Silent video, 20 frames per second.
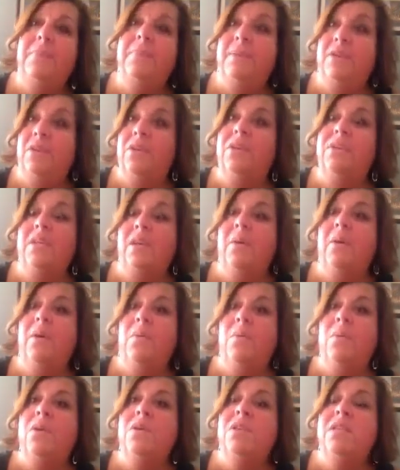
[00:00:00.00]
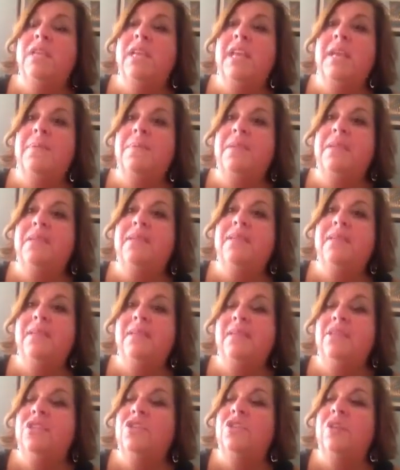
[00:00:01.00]
because I want to keep
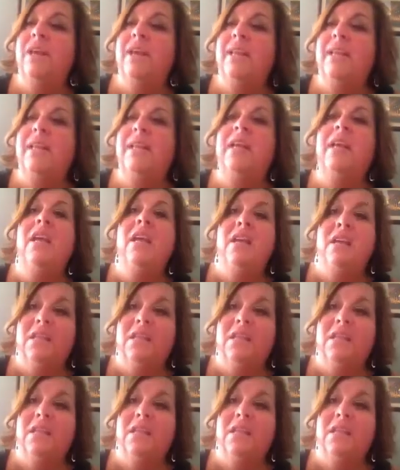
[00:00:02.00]
this training